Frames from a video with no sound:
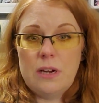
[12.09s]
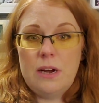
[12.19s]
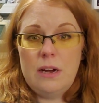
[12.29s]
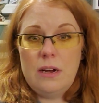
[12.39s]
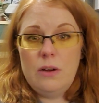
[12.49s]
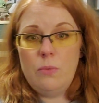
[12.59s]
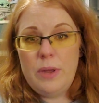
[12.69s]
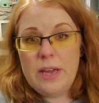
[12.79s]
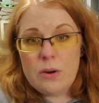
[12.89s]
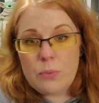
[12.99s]
Uh,
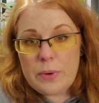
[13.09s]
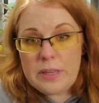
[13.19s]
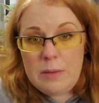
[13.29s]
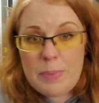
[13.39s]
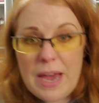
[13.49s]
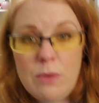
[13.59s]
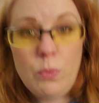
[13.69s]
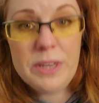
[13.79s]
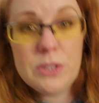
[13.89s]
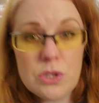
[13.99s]
we had a really bad
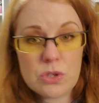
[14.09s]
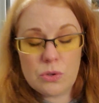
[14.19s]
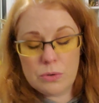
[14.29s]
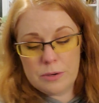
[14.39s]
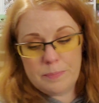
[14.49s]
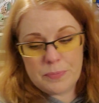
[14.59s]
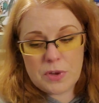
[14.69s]
windstorm